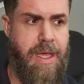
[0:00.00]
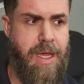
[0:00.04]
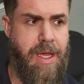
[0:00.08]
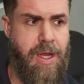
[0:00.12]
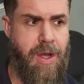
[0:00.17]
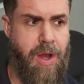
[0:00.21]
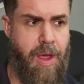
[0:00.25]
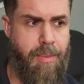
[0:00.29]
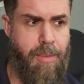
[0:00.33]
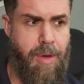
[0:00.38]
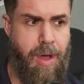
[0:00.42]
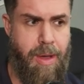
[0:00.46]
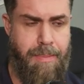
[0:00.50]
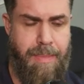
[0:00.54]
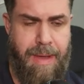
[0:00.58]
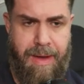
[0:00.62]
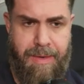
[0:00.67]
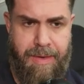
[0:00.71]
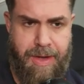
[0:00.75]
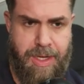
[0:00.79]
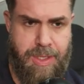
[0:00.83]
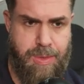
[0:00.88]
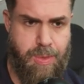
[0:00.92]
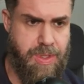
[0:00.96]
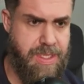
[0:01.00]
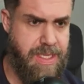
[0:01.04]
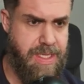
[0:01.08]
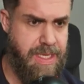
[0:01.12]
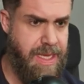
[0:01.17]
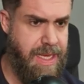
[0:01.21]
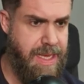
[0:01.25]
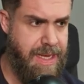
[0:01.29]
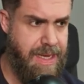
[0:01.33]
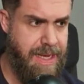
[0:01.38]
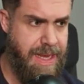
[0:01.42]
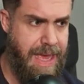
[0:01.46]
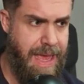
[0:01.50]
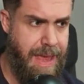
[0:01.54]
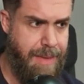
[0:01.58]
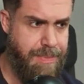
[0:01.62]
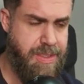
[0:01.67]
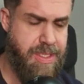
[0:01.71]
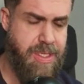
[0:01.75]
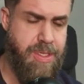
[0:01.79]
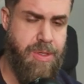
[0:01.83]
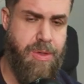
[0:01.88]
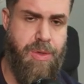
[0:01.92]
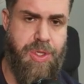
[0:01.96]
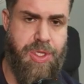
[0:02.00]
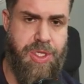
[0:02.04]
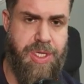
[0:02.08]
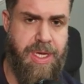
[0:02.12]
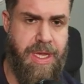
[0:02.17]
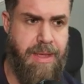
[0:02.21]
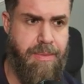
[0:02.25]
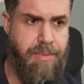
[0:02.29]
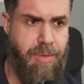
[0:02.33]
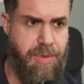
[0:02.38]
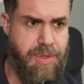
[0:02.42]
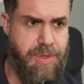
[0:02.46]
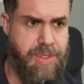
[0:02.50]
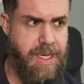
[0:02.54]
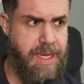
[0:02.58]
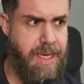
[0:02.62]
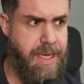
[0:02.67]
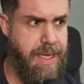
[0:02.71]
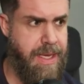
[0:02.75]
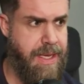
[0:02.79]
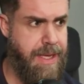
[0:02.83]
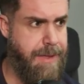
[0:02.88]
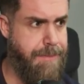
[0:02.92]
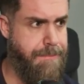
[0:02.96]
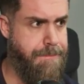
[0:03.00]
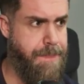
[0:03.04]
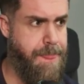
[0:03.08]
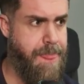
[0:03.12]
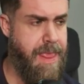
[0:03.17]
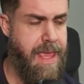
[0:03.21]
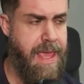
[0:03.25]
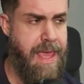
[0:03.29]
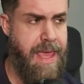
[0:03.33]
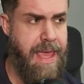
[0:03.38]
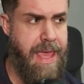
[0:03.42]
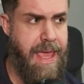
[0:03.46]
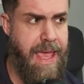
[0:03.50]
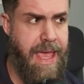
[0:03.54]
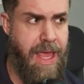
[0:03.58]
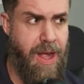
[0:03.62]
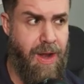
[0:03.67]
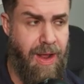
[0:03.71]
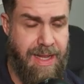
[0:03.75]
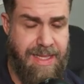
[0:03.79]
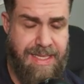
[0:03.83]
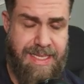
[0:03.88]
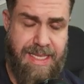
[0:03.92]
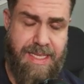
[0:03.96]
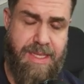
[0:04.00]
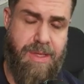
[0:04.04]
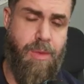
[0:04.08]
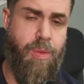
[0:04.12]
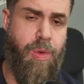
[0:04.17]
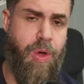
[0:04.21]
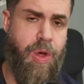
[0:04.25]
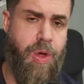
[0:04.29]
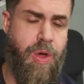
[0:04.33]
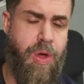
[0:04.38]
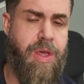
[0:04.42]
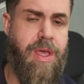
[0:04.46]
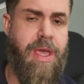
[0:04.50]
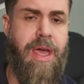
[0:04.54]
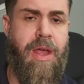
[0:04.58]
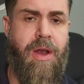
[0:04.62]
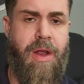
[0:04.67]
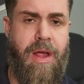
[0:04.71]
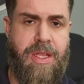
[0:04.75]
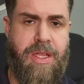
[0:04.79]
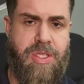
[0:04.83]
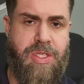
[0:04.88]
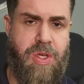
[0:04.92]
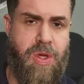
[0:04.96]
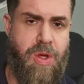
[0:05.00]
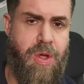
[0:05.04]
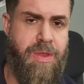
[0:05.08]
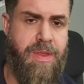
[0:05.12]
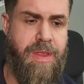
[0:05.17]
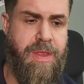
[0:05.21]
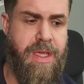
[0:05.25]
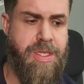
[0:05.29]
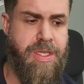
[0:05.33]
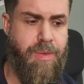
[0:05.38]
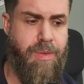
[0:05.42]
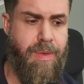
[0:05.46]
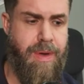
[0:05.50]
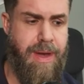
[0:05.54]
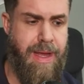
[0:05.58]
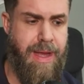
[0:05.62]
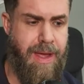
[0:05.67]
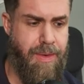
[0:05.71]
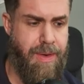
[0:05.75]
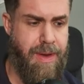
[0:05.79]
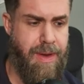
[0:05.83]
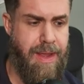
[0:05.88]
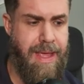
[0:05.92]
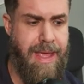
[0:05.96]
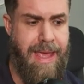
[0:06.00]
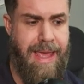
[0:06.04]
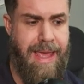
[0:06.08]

My marriage was in absolute shambles. And I did the work and I turned things around.